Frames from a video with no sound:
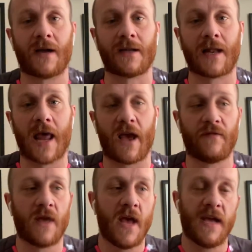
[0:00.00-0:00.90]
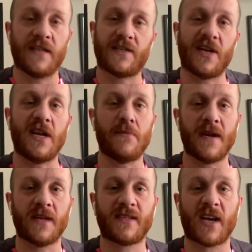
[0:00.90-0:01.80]
had left, he'd seen him
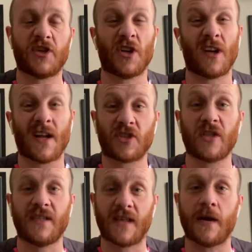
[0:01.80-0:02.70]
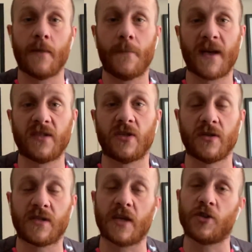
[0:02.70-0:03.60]
in a session and actually sent him a message
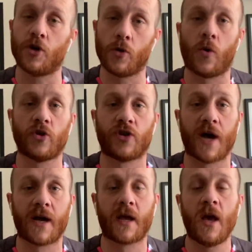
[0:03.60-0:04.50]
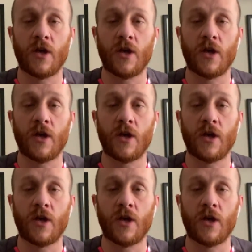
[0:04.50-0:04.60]
and said, do you know what, Jack?